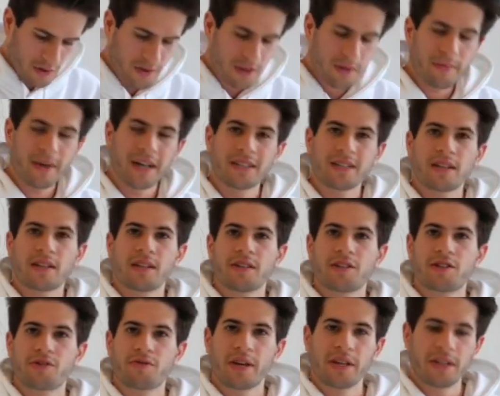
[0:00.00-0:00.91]
automatically
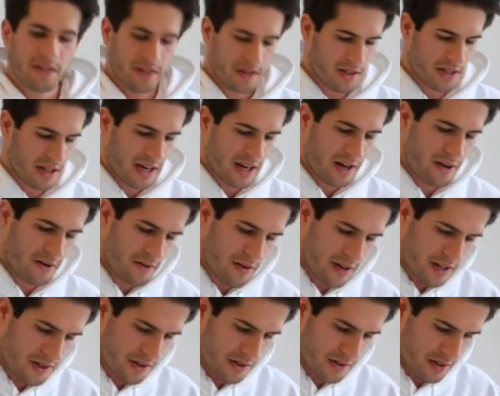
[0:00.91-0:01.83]
straightens it out.
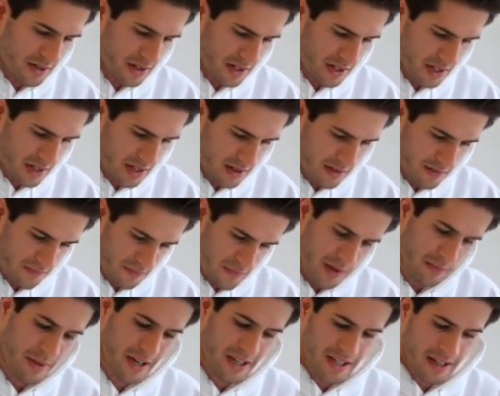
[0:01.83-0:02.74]
As you can see,
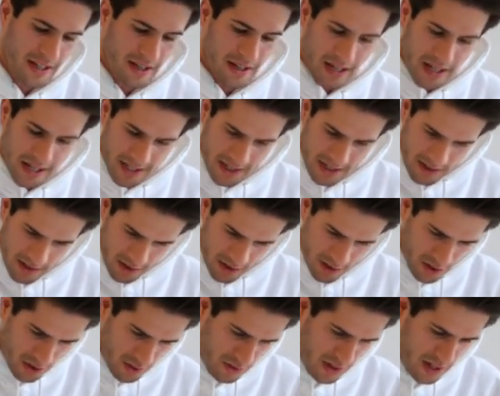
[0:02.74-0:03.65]
it makes a nice
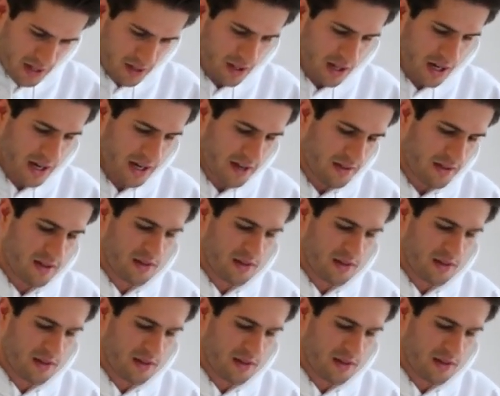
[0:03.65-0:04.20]
straight line